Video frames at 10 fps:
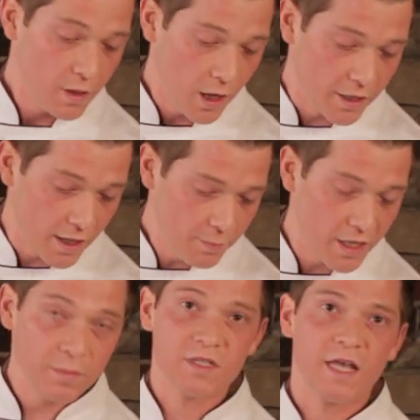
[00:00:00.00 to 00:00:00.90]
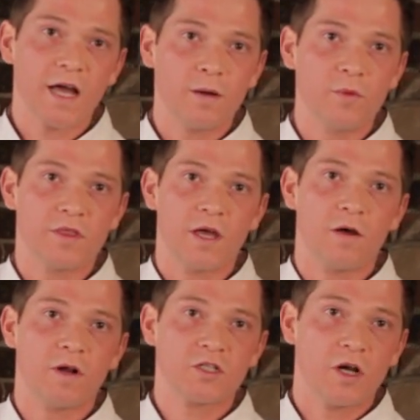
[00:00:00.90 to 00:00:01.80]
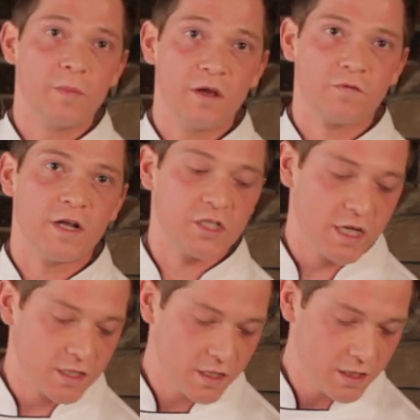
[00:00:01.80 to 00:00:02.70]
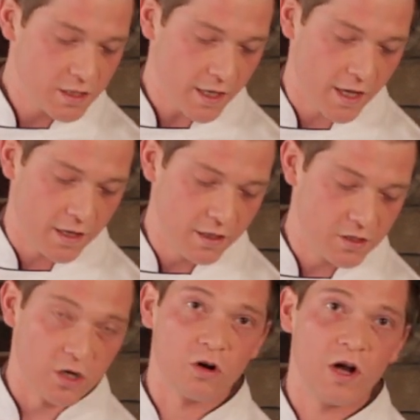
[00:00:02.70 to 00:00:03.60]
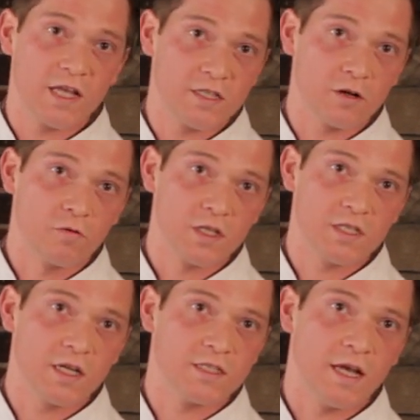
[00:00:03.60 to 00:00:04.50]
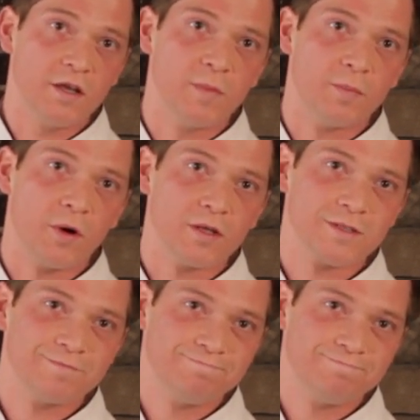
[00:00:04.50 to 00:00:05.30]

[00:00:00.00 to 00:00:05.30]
Again, my name is Zach. I'm with restaurant Mia Francesca's, and these are classic rustic Italian meatballs.